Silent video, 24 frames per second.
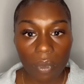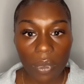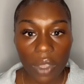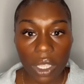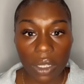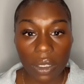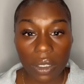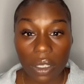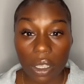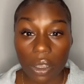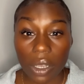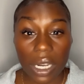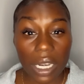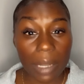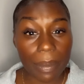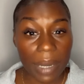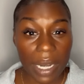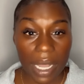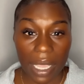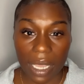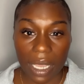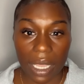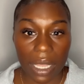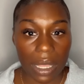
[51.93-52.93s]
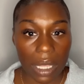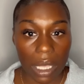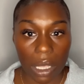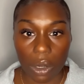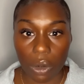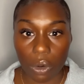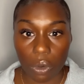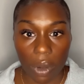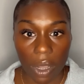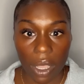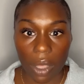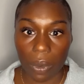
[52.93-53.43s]
So eliminating that
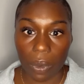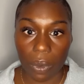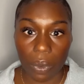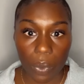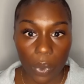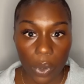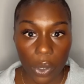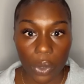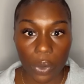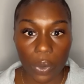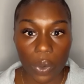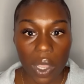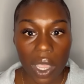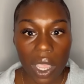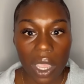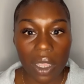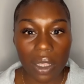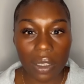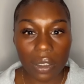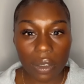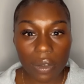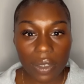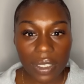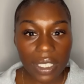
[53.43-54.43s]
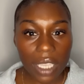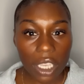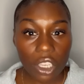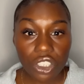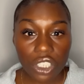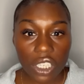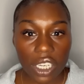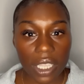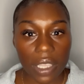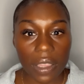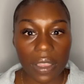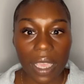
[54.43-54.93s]
knot at the root. So
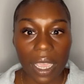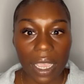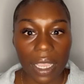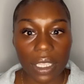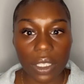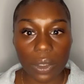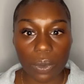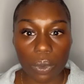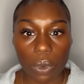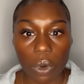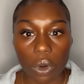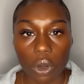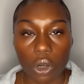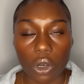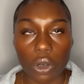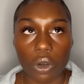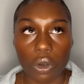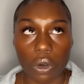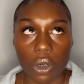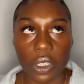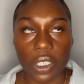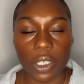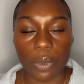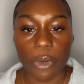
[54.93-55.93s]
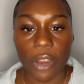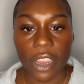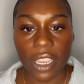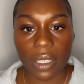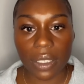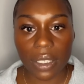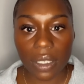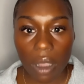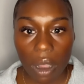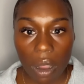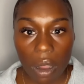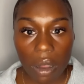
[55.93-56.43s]
essentially that is what knotless
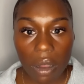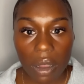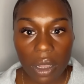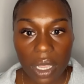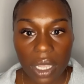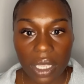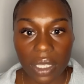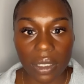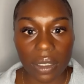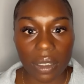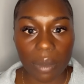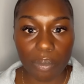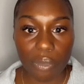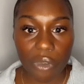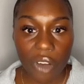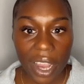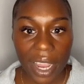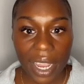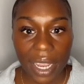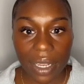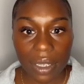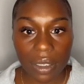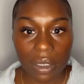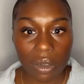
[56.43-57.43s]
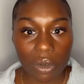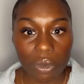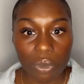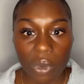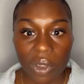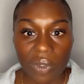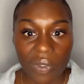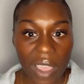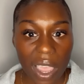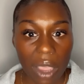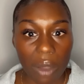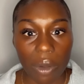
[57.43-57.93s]
braids are. It's the braid
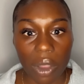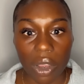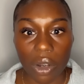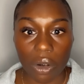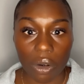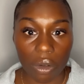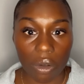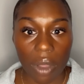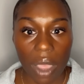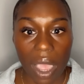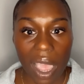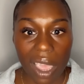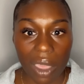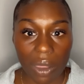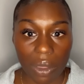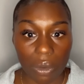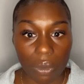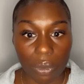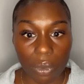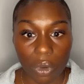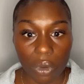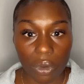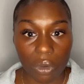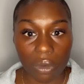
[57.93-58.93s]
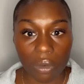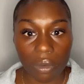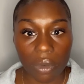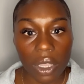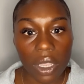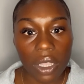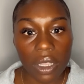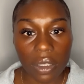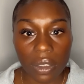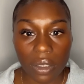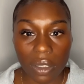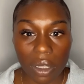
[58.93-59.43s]
without a knot at the root.
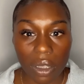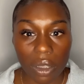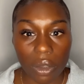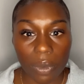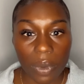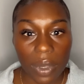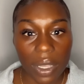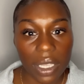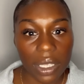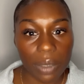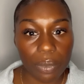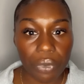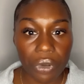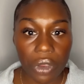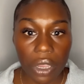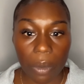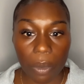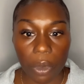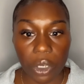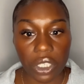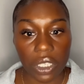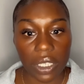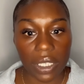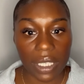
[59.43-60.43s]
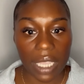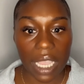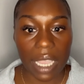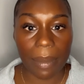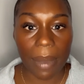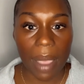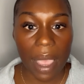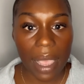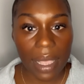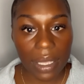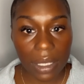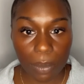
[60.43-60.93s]
So it's pretty much the
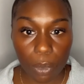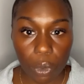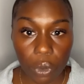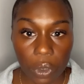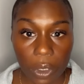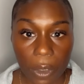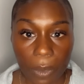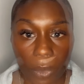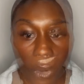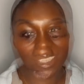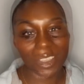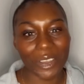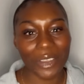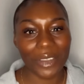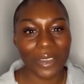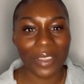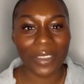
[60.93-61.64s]
same as box braids.